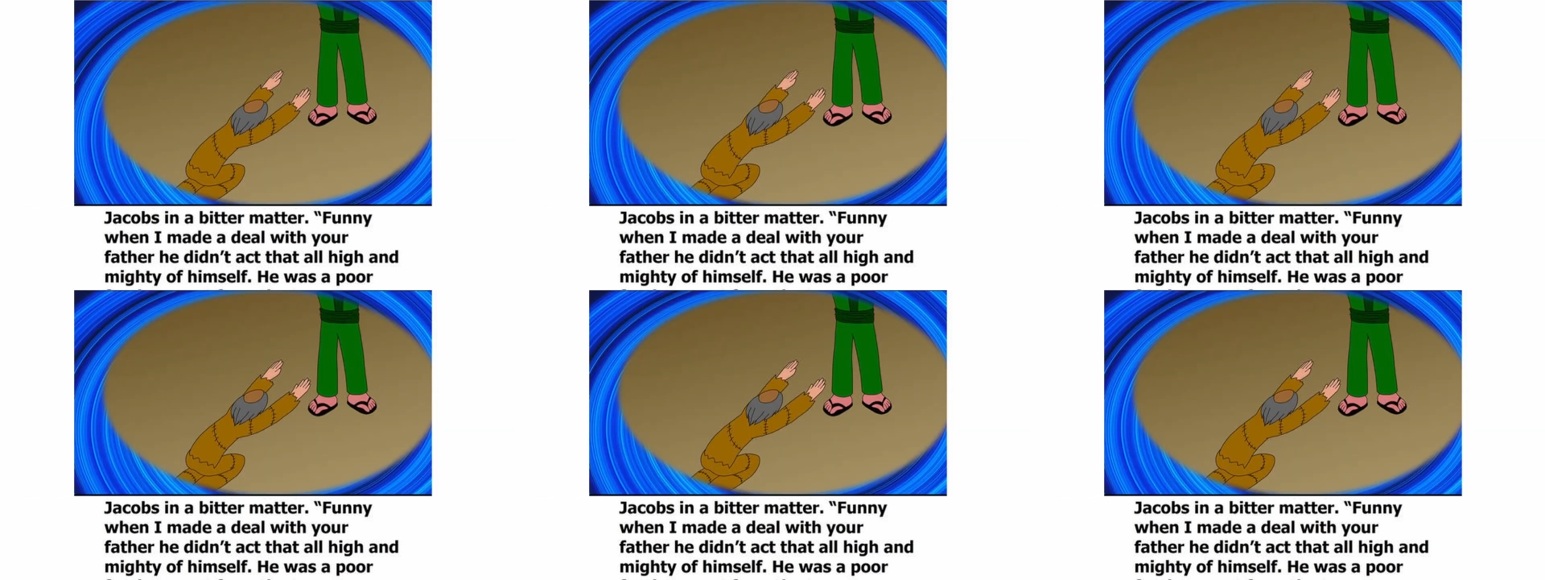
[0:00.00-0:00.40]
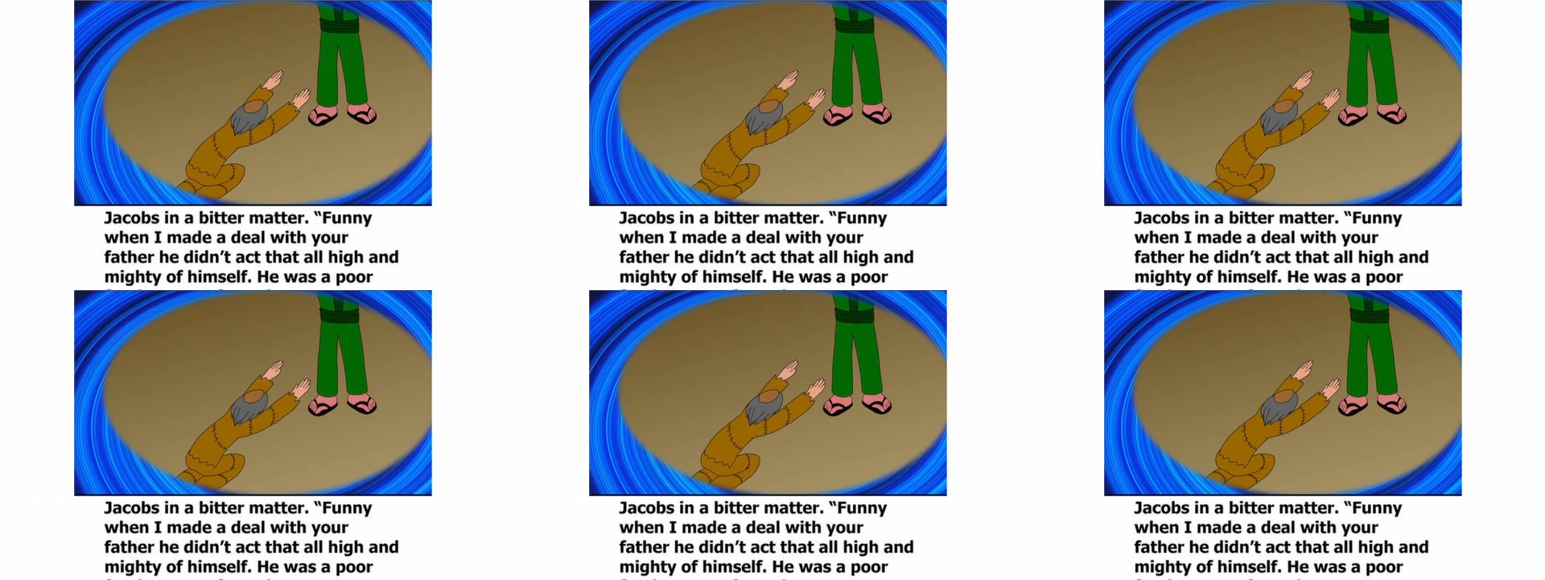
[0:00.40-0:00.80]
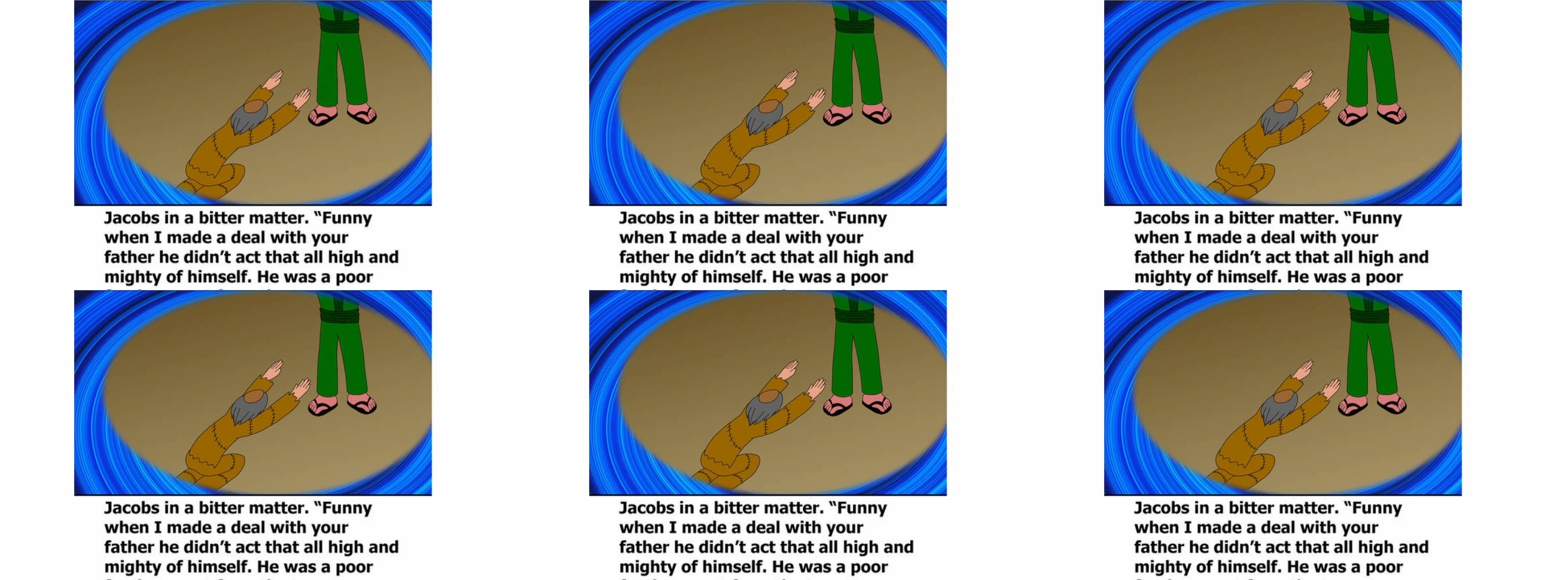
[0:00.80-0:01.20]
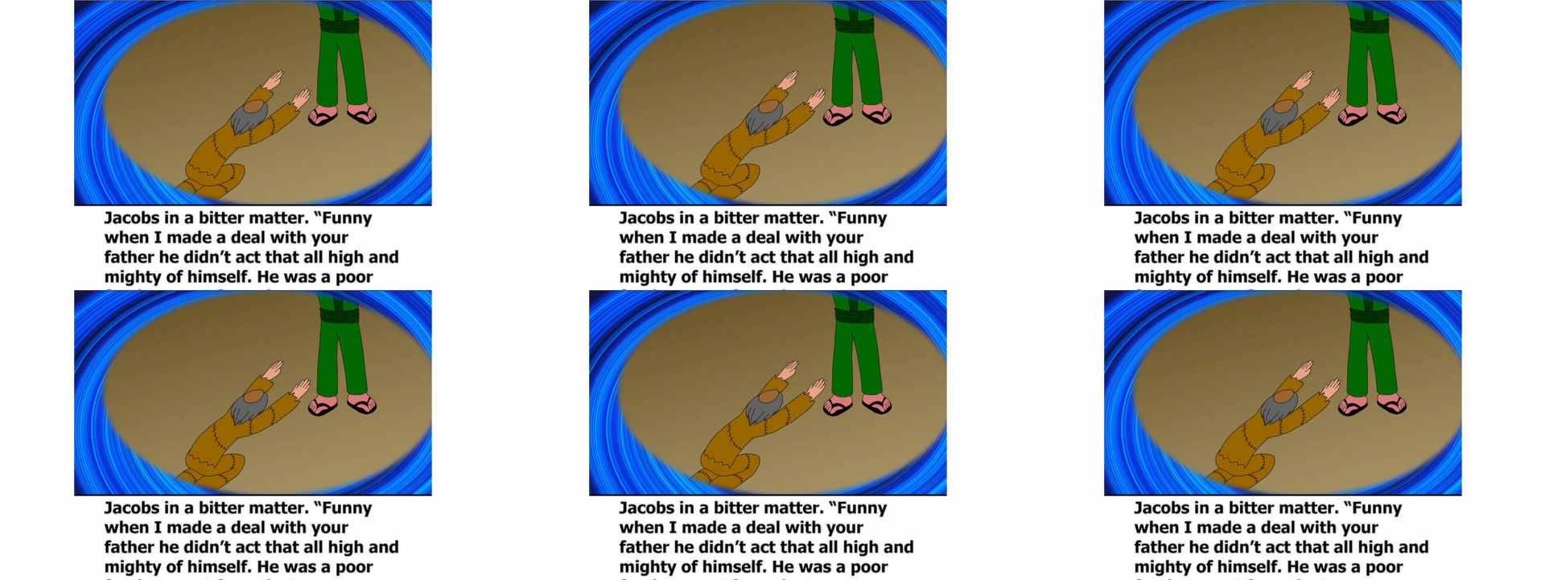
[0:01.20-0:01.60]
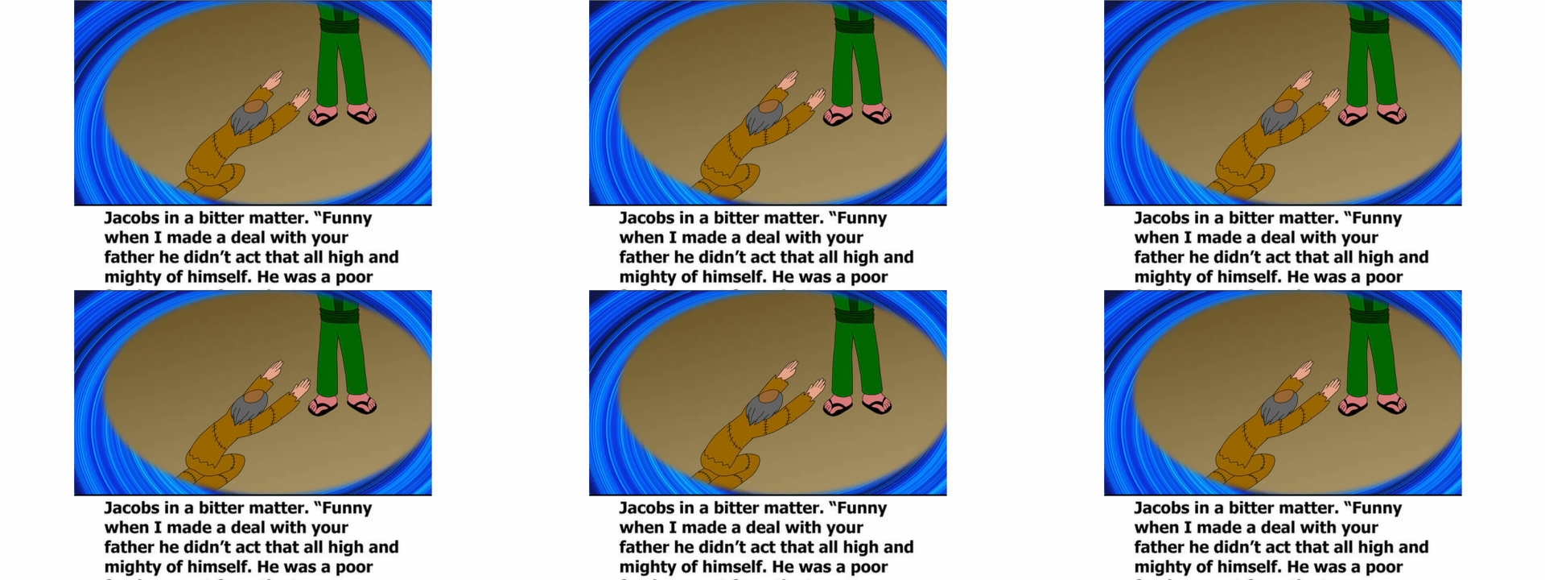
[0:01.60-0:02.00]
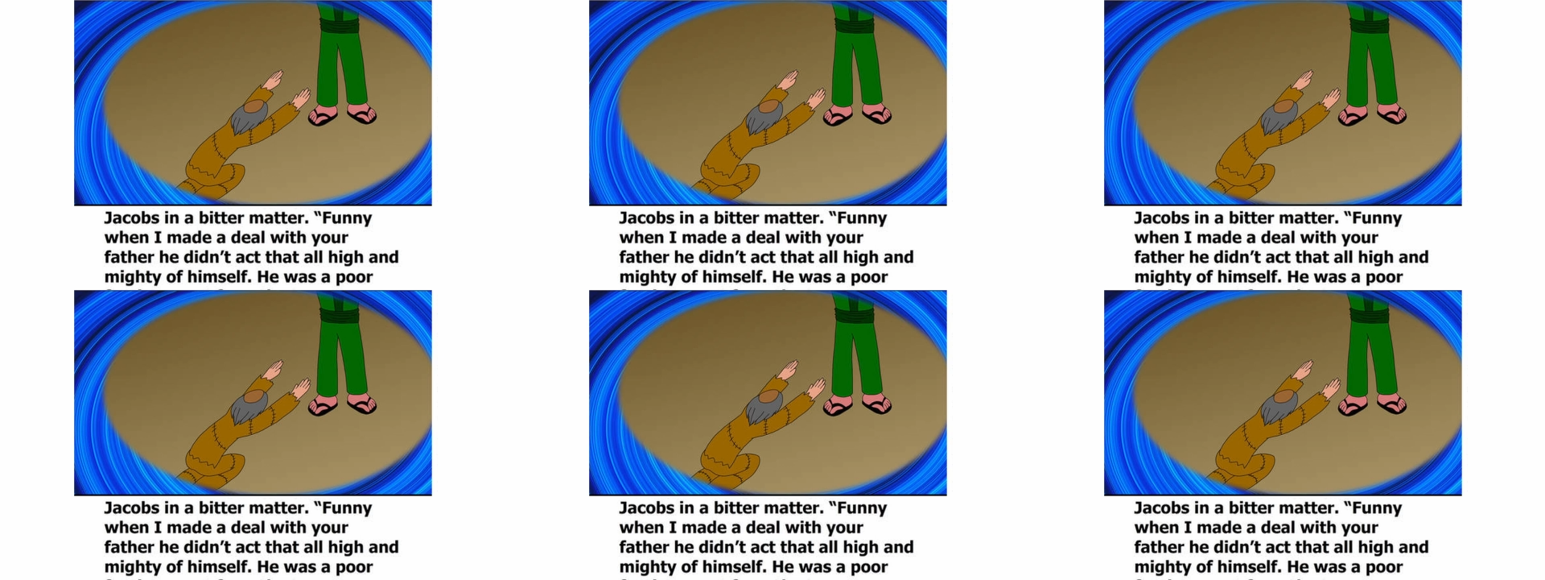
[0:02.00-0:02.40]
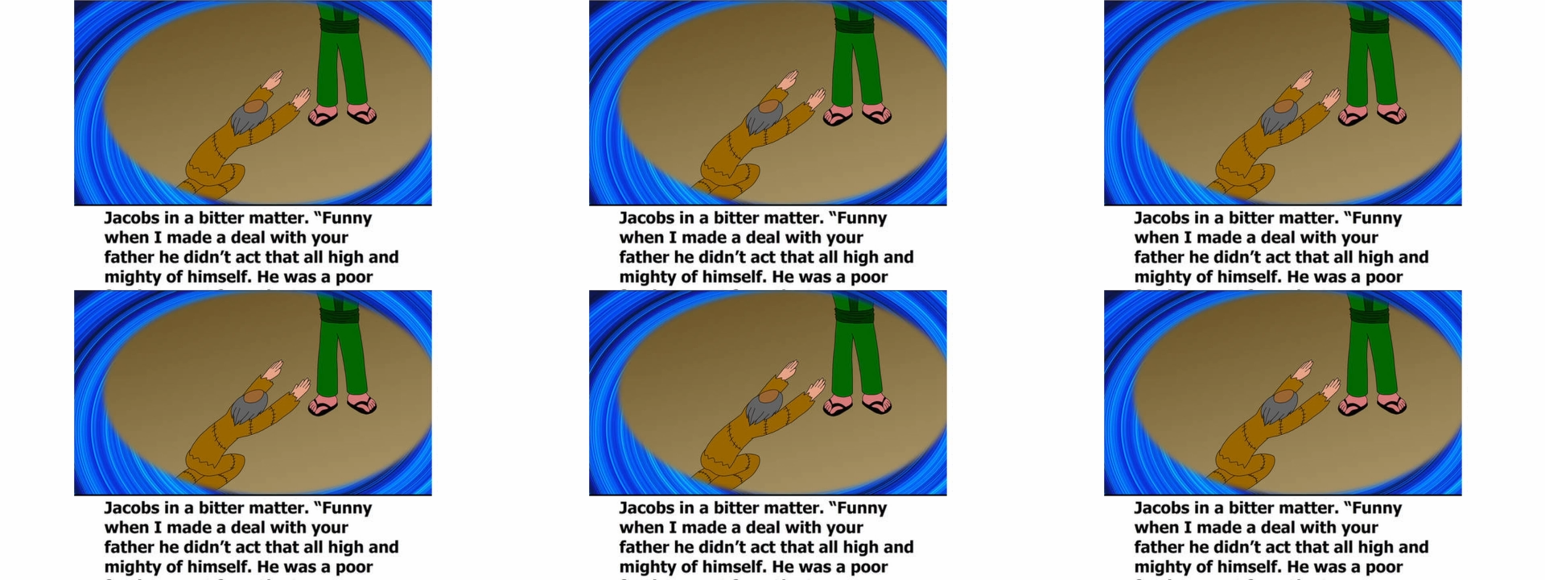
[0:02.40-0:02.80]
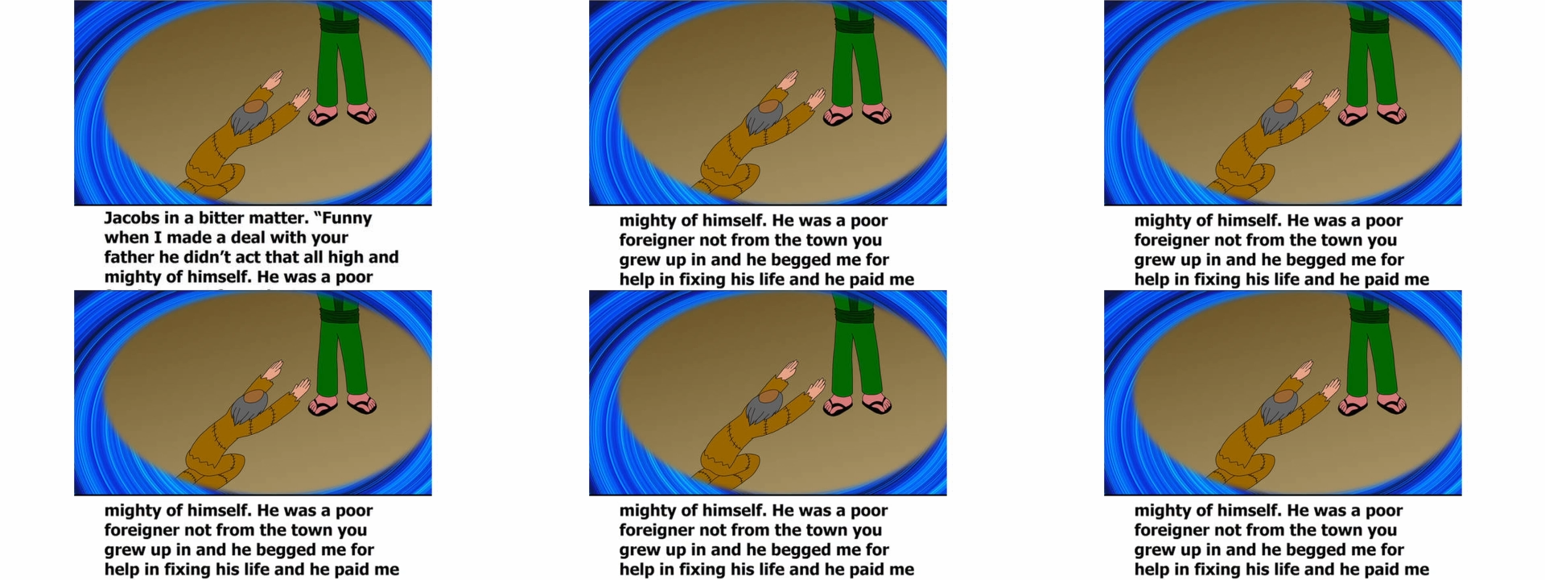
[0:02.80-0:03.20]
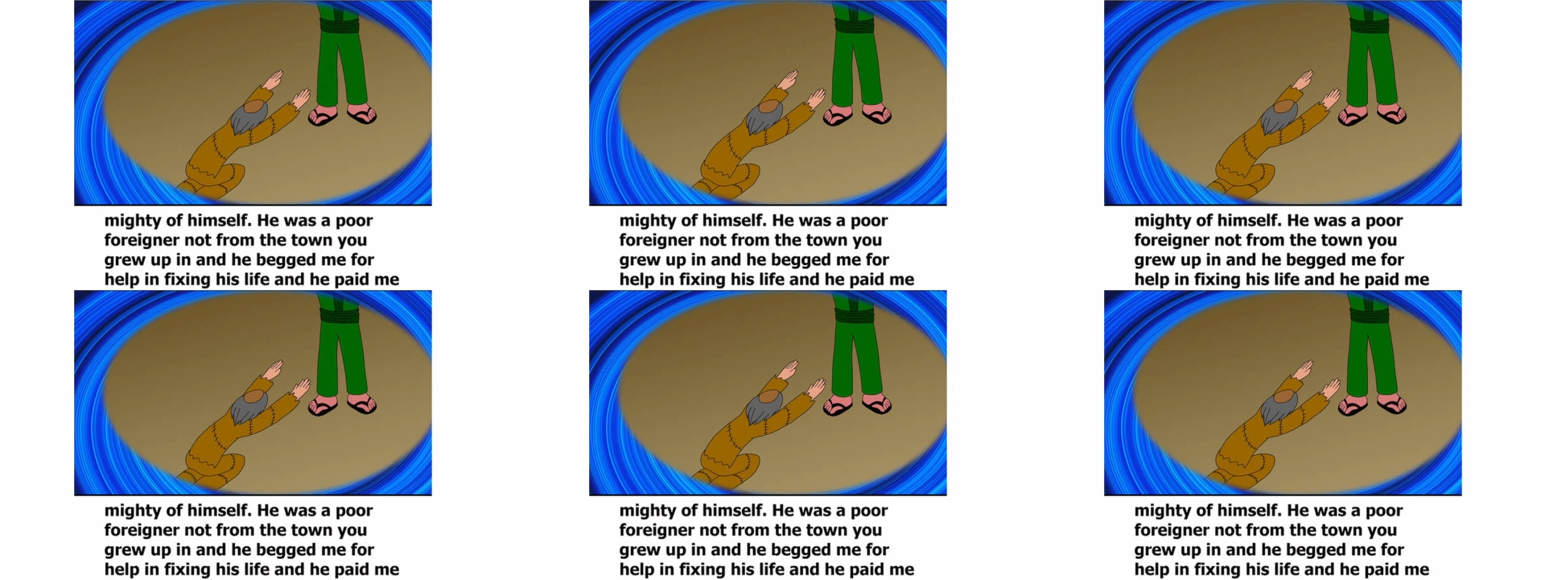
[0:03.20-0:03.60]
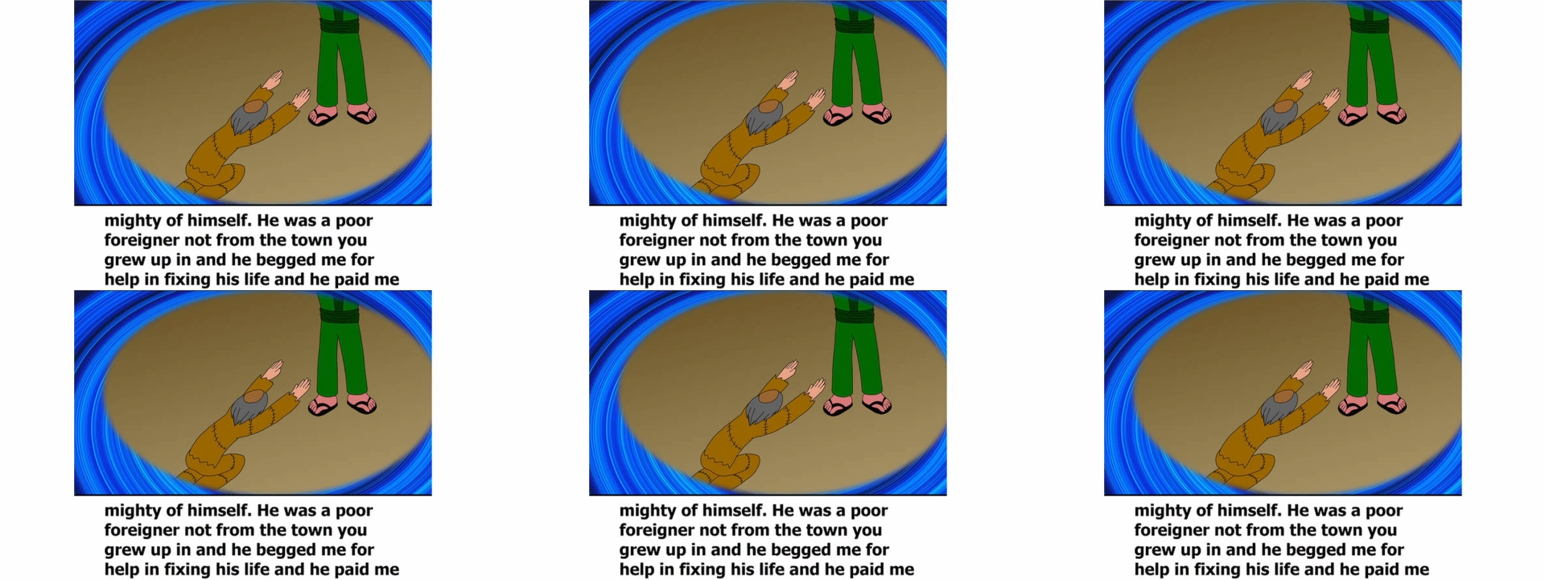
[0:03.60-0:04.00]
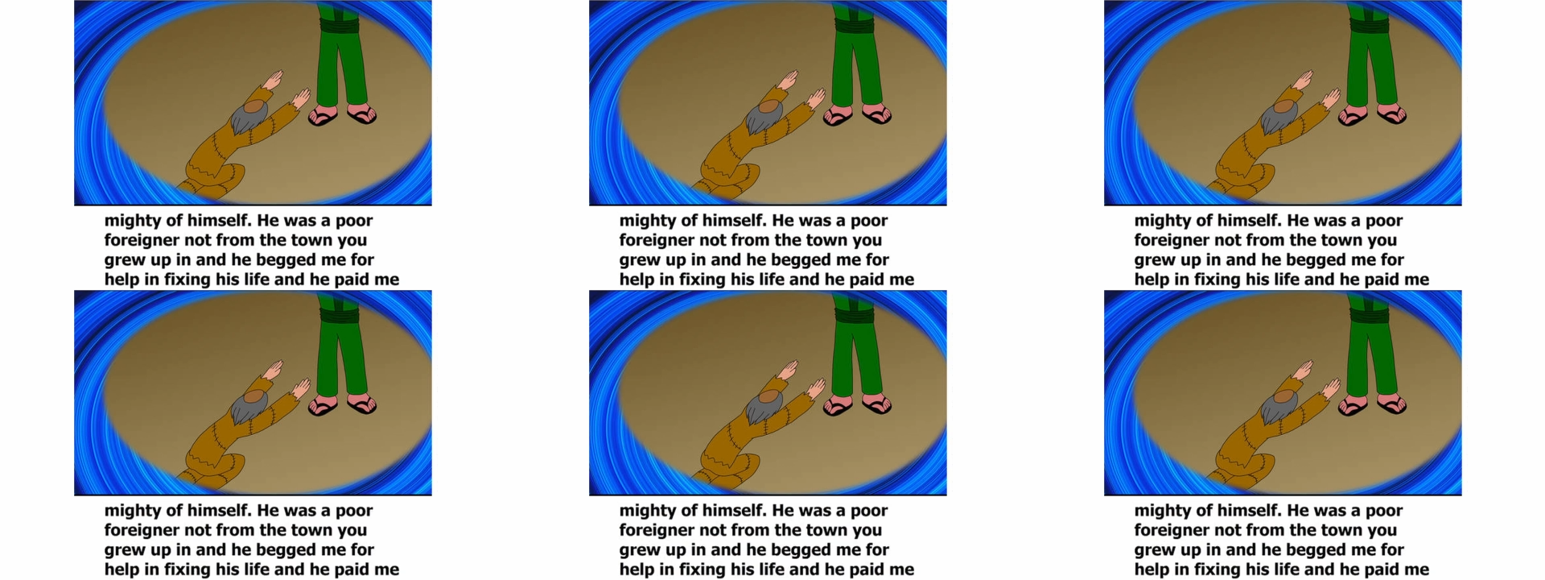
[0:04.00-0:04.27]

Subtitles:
(no speaker visible)